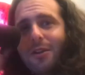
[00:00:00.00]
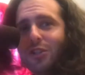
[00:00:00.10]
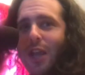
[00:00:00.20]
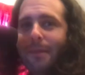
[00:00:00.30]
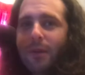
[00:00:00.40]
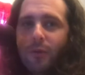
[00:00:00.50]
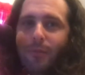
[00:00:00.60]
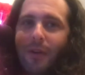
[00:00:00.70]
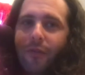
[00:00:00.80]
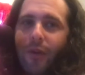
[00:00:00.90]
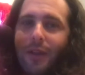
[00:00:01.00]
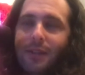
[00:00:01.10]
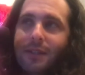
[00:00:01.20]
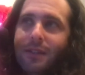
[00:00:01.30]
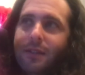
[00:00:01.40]
jamming with my
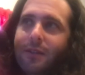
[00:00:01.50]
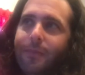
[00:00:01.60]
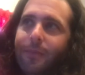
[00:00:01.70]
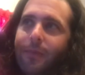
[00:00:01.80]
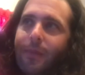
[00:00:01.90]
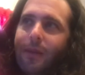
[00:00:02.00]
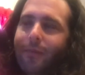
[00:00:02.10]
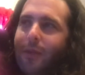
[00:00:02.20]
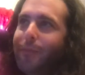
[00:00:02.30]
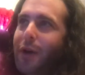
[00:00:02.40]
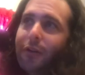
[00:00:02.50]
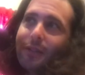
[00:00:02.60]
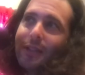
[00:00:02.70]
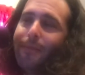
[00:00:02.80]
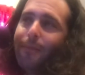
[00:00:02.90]
friends, and the
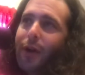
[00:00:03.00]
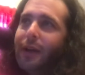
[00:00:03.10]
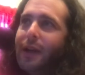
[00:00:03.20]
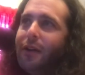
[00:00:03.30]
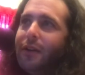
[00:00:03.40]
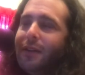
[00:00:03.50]
bongos got brought out,